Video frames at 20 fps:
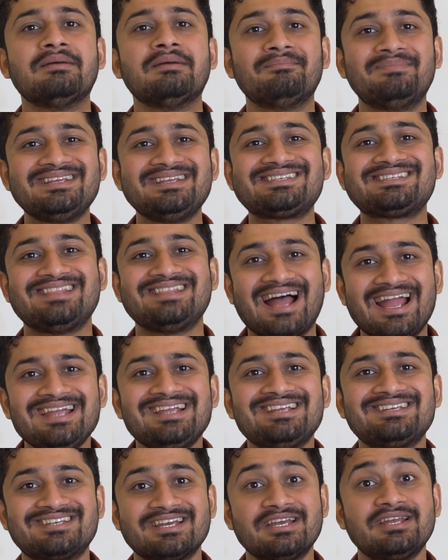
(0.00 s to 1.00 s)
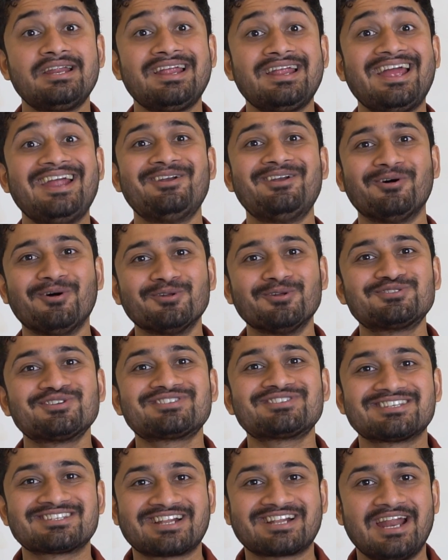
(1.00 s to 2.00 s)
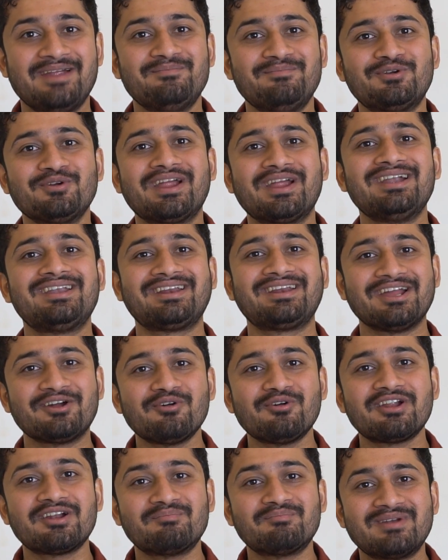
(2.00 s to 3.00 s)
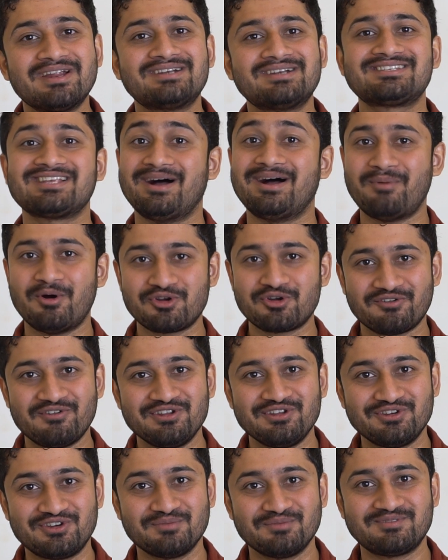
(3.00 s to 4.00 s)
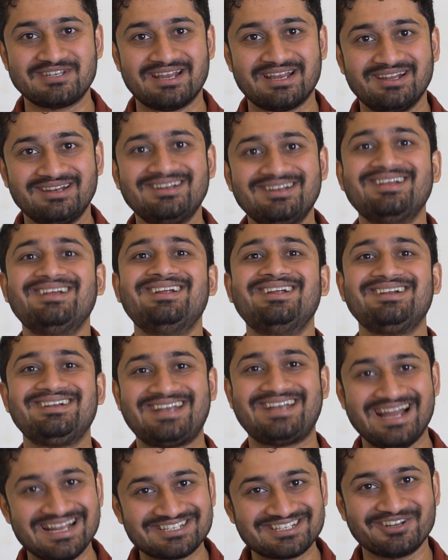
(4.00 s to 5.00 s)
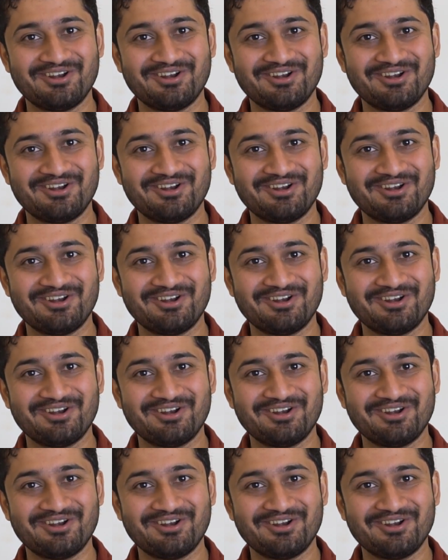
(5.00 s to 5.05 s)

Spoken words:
please like, share, and also subscribe to get regular updates about our YouTube channel. Thanks a